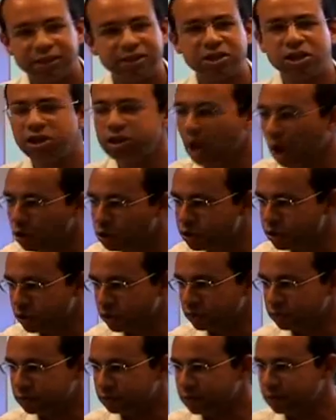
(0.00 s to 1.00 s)

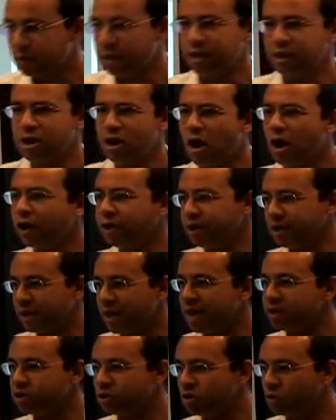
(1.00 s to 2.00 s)
Closer in the
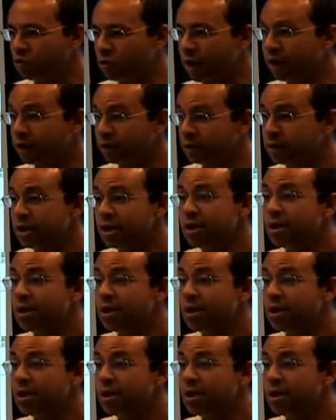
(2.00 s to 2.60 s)
archaeological record.